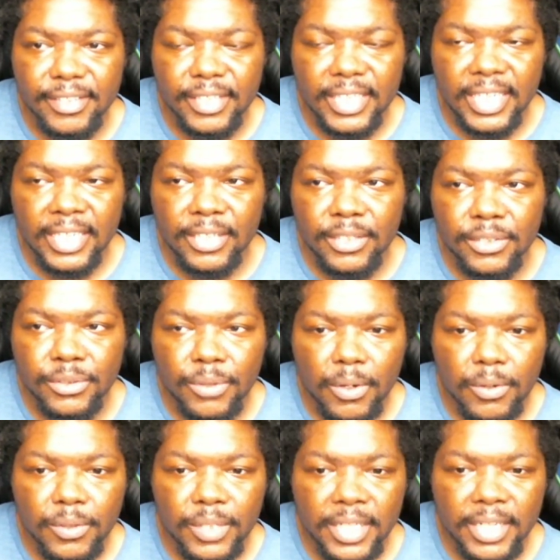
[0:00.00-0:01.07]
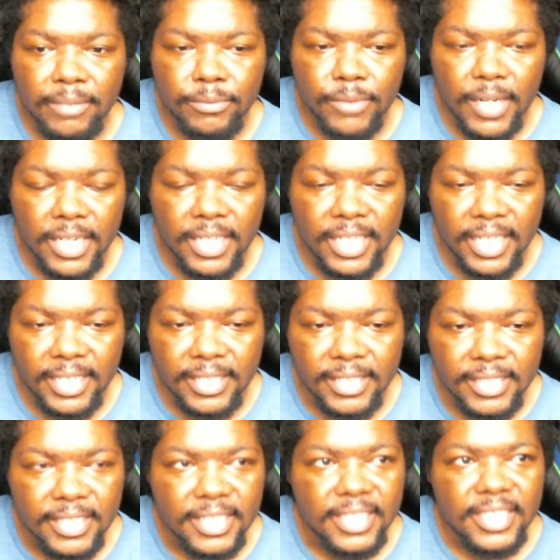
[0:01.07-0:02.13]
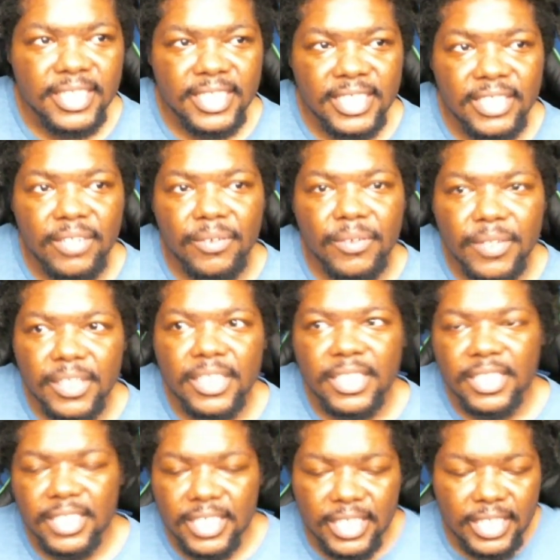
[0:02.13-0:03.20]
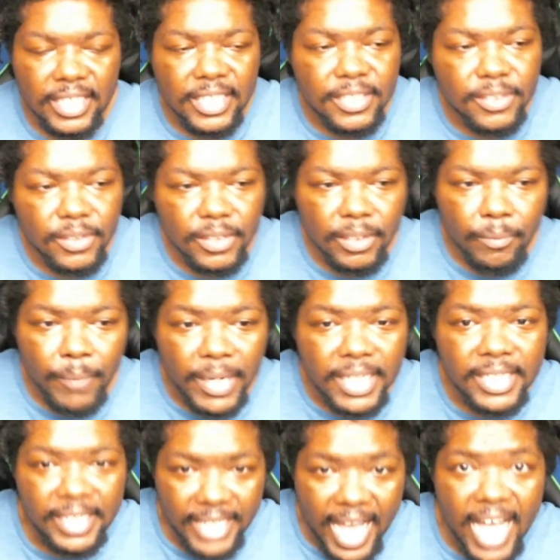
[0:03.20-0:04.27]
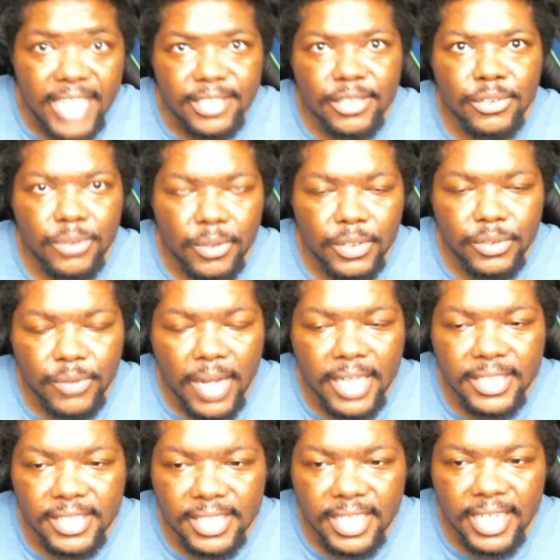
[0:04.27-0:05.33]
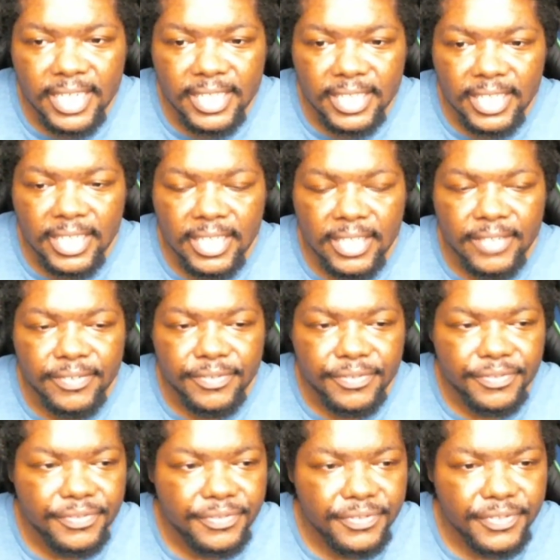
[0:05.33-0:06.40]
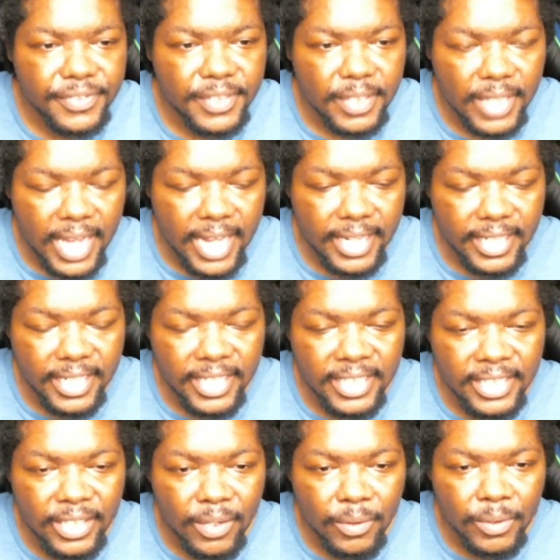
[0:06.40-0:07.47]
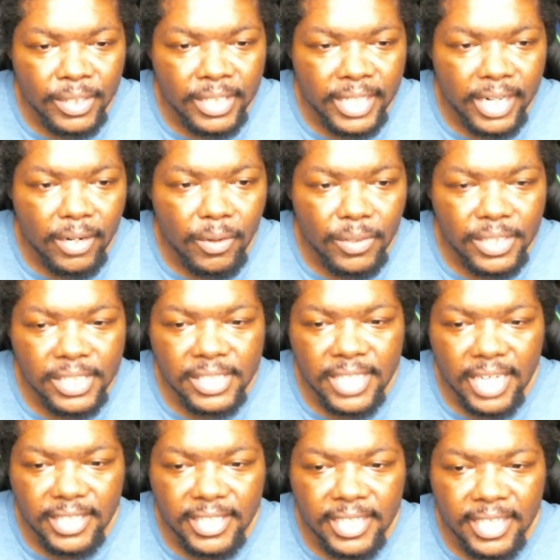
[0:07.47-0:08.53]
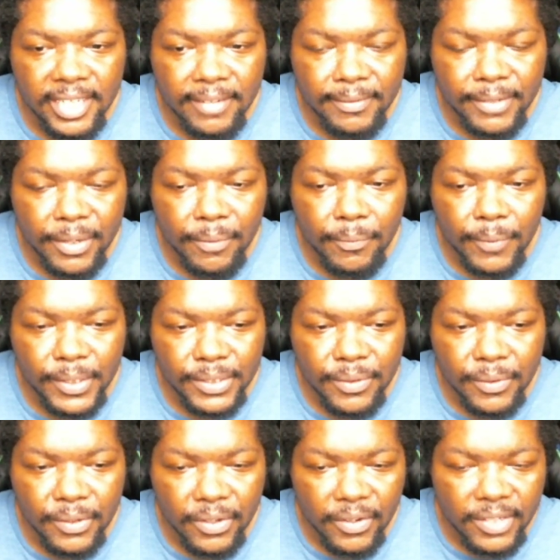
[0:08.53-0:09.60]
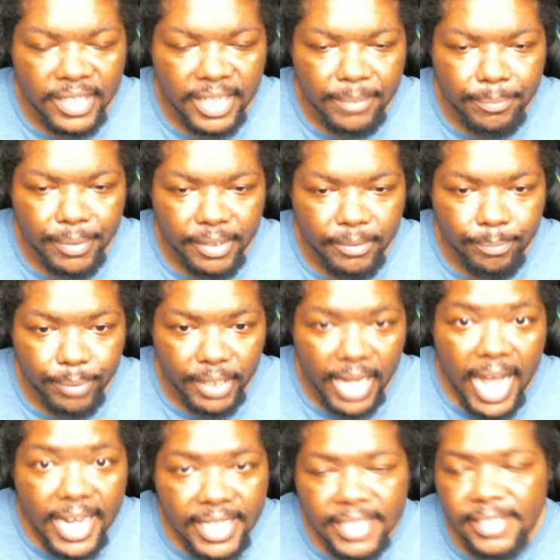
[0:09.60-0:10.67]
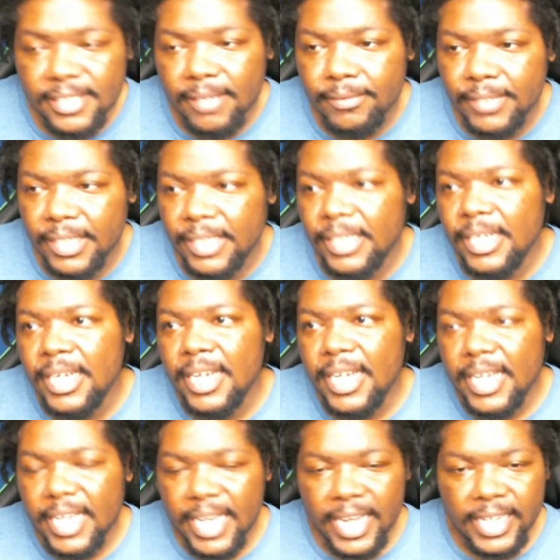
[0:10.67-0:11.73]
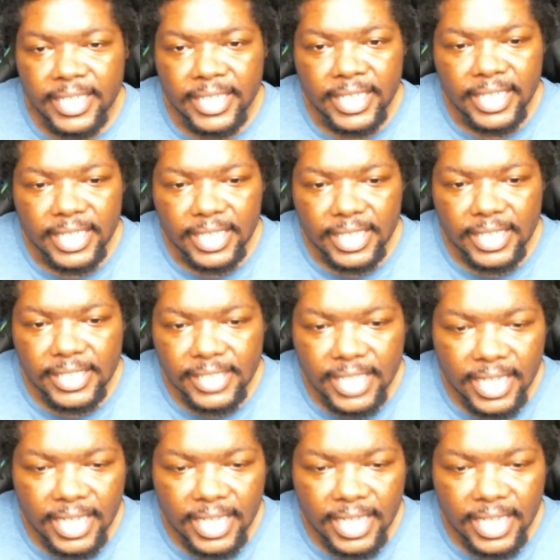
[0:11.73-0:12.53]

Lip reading: in control, and I'm trying to like when he has control, he's trying to like get a hold of this doctor to let him know what's going on. They're plotting something, and he's